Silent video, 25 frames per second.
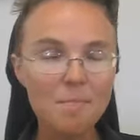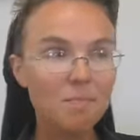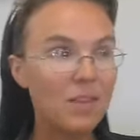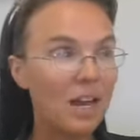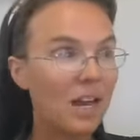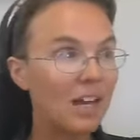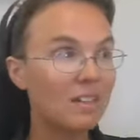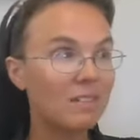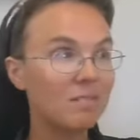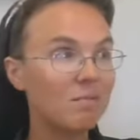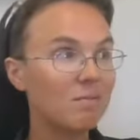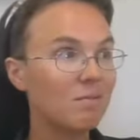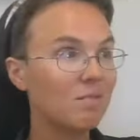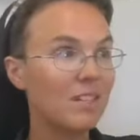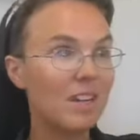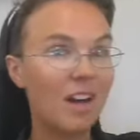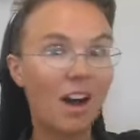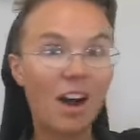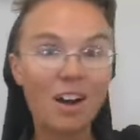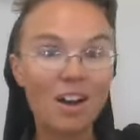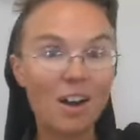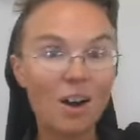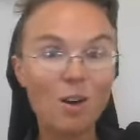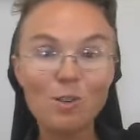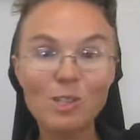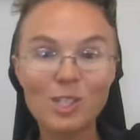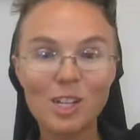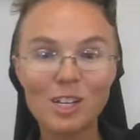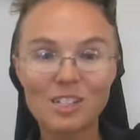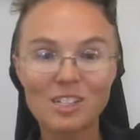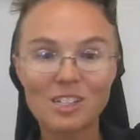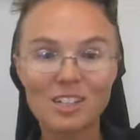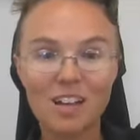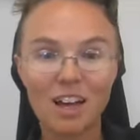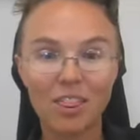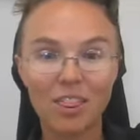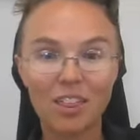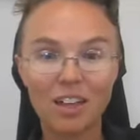That God owes
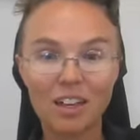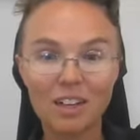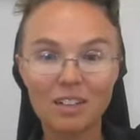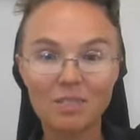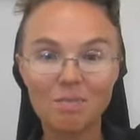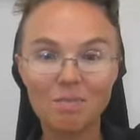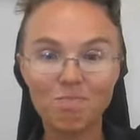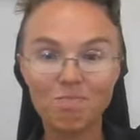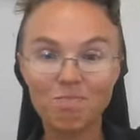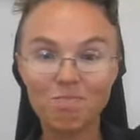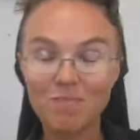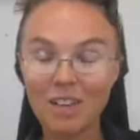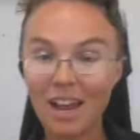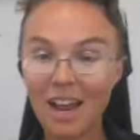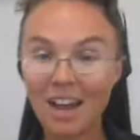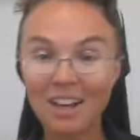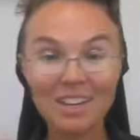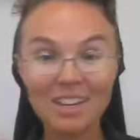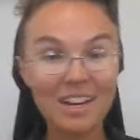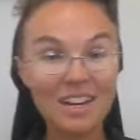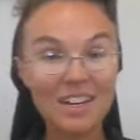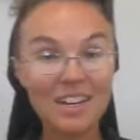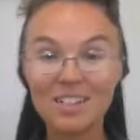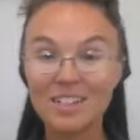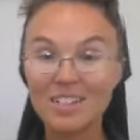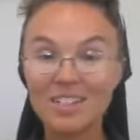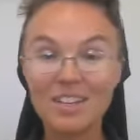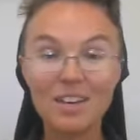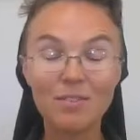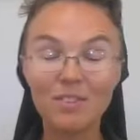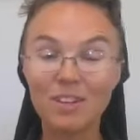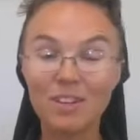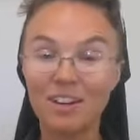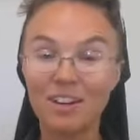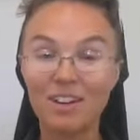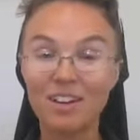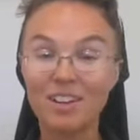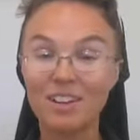us nothing. And yet he's
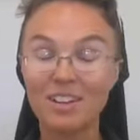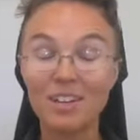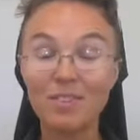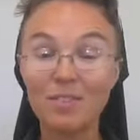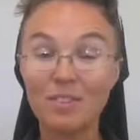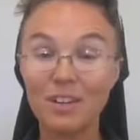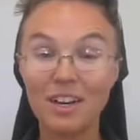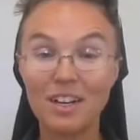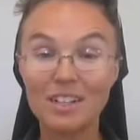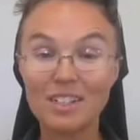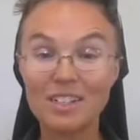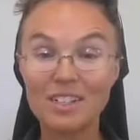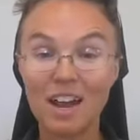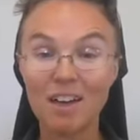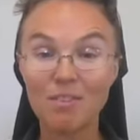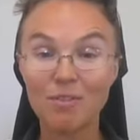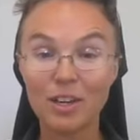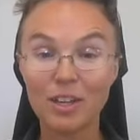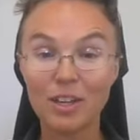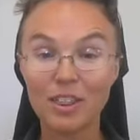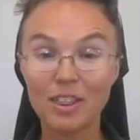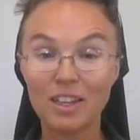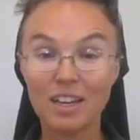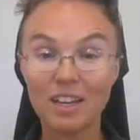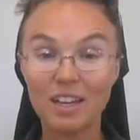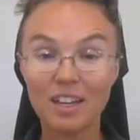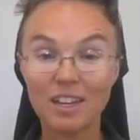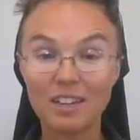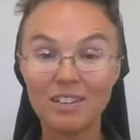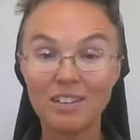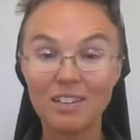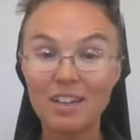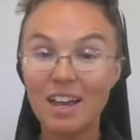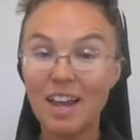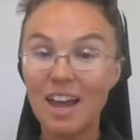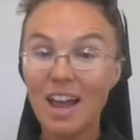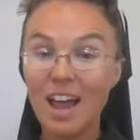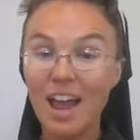given given us everything.
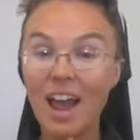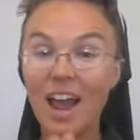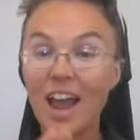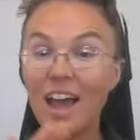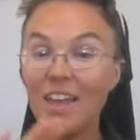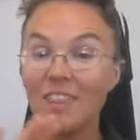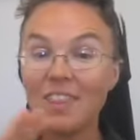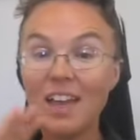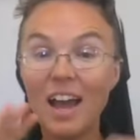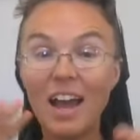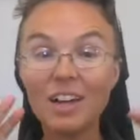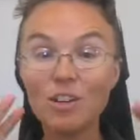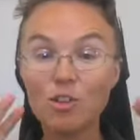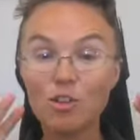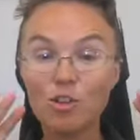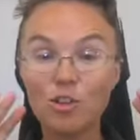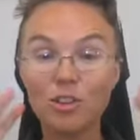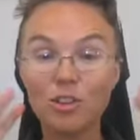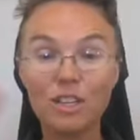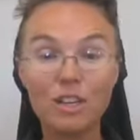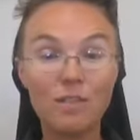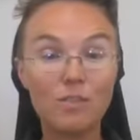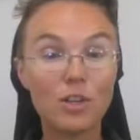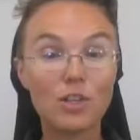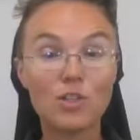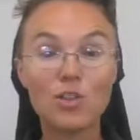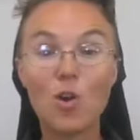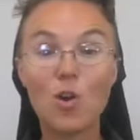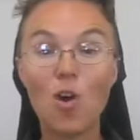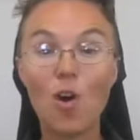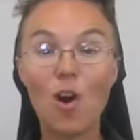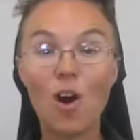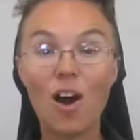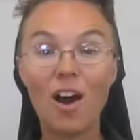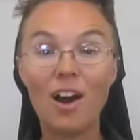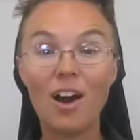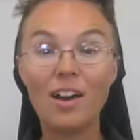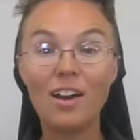And that should leave us
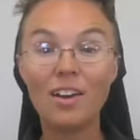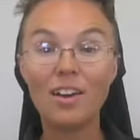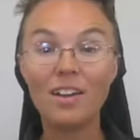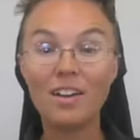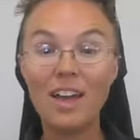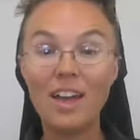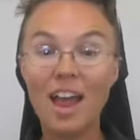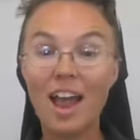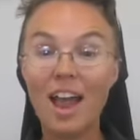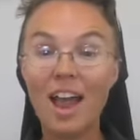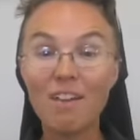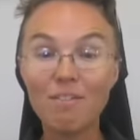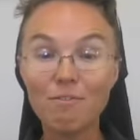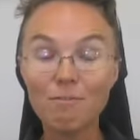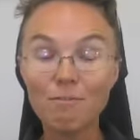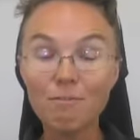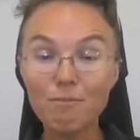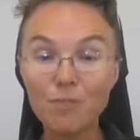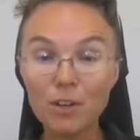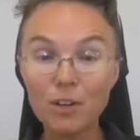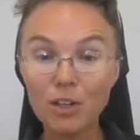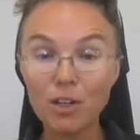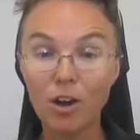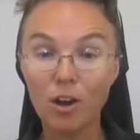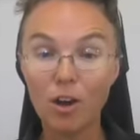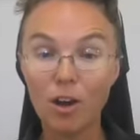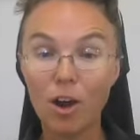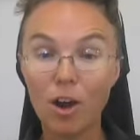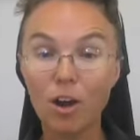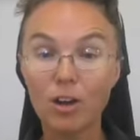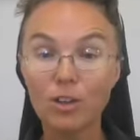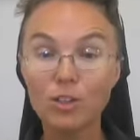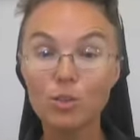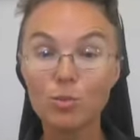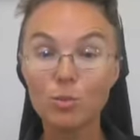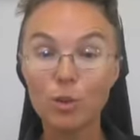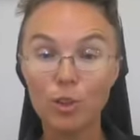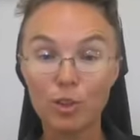awed and fill our
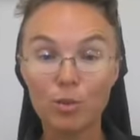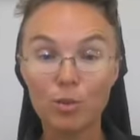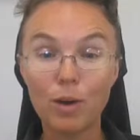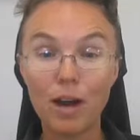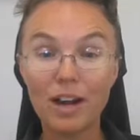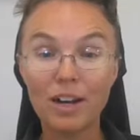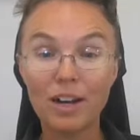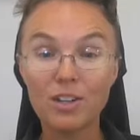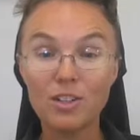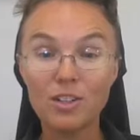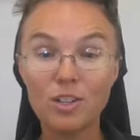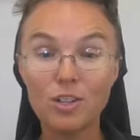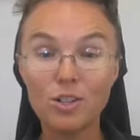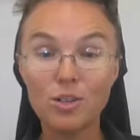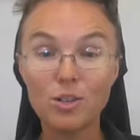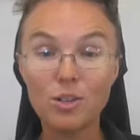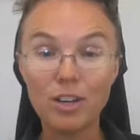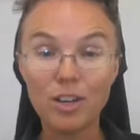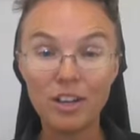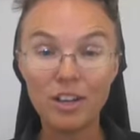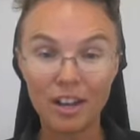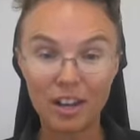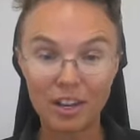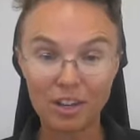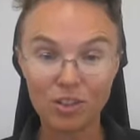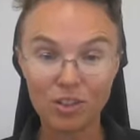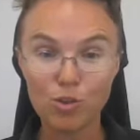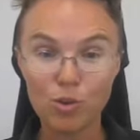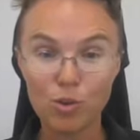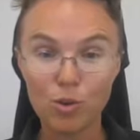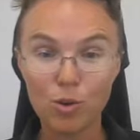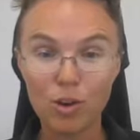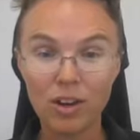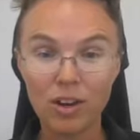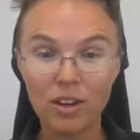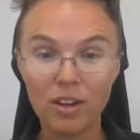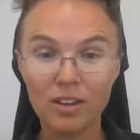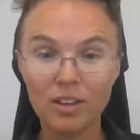hearts with gratitude and
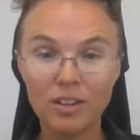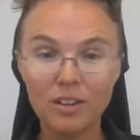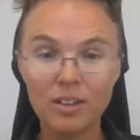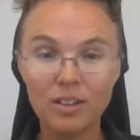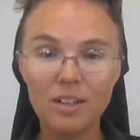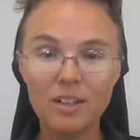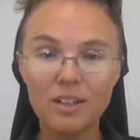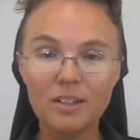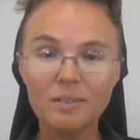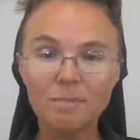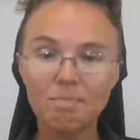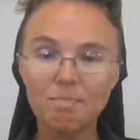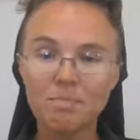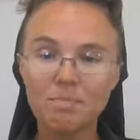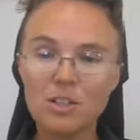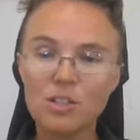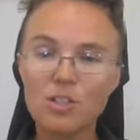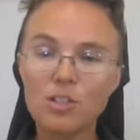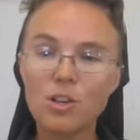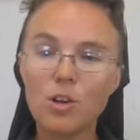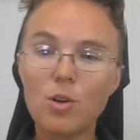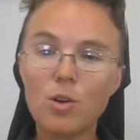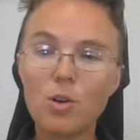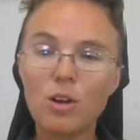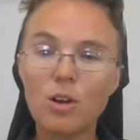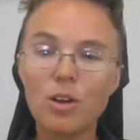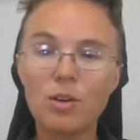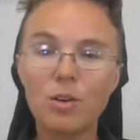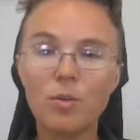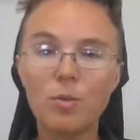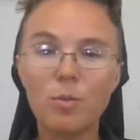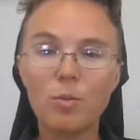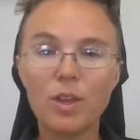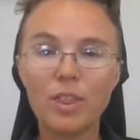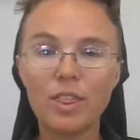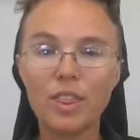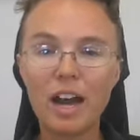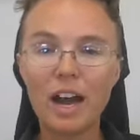joy. So
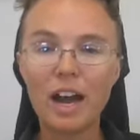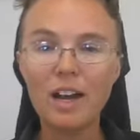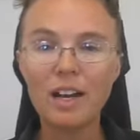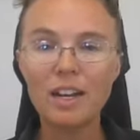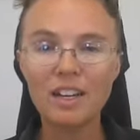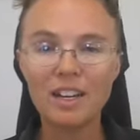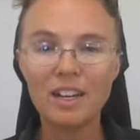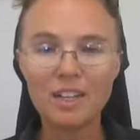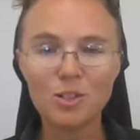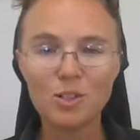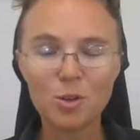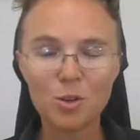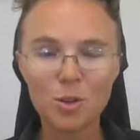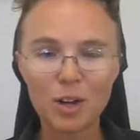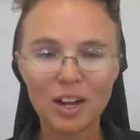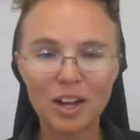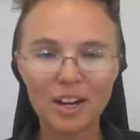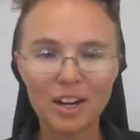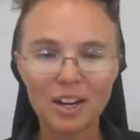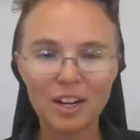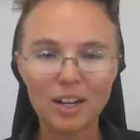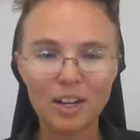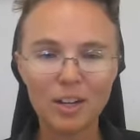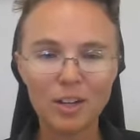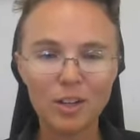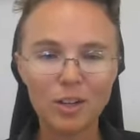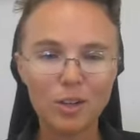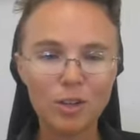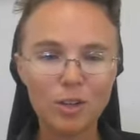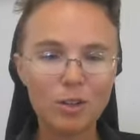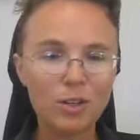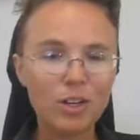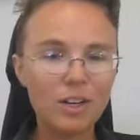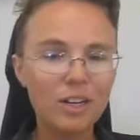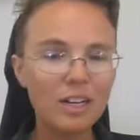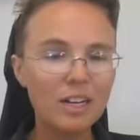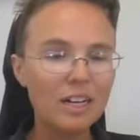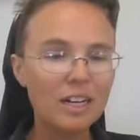with that, let's go ahead and
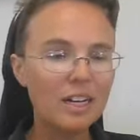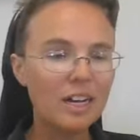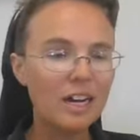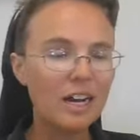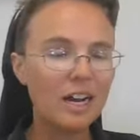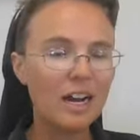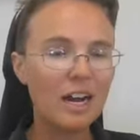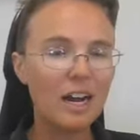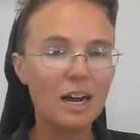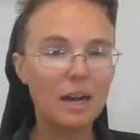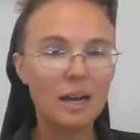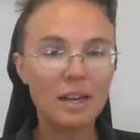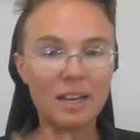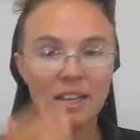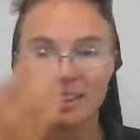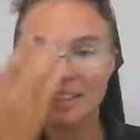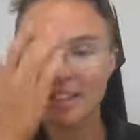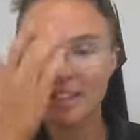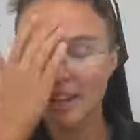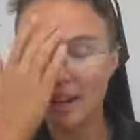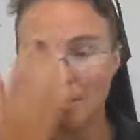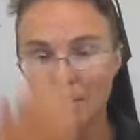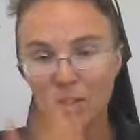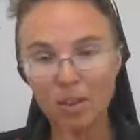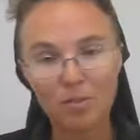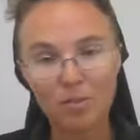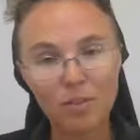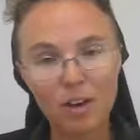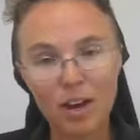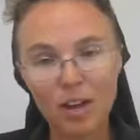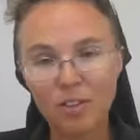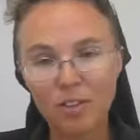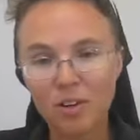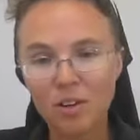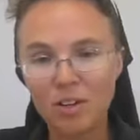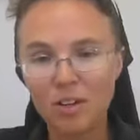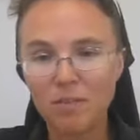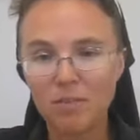conclude uh, in the name of the
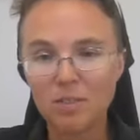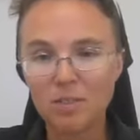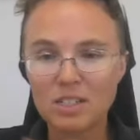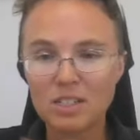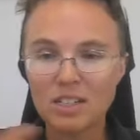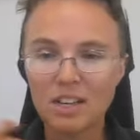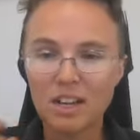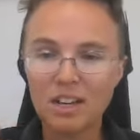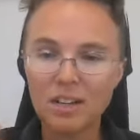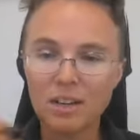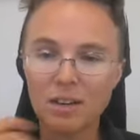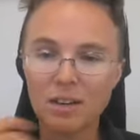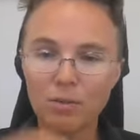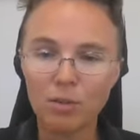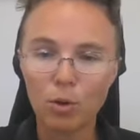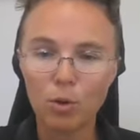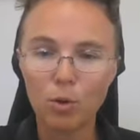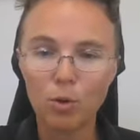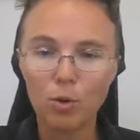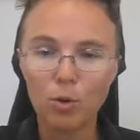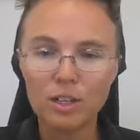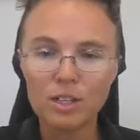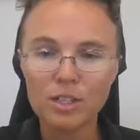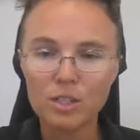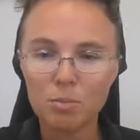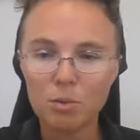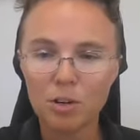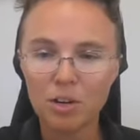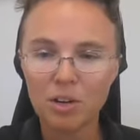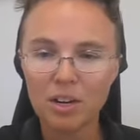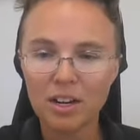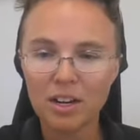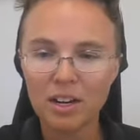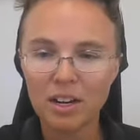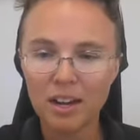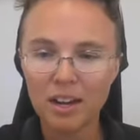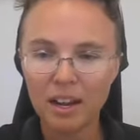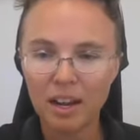Father and of the Son and of the Holy
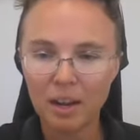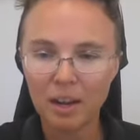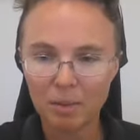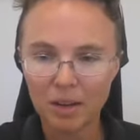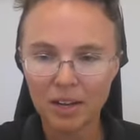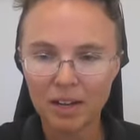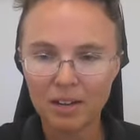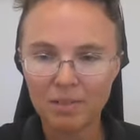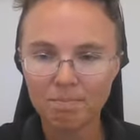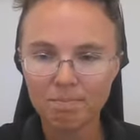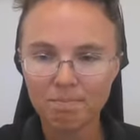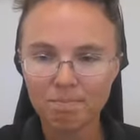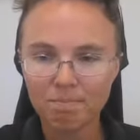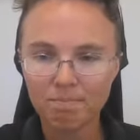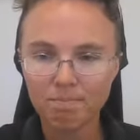Spirit. Amen.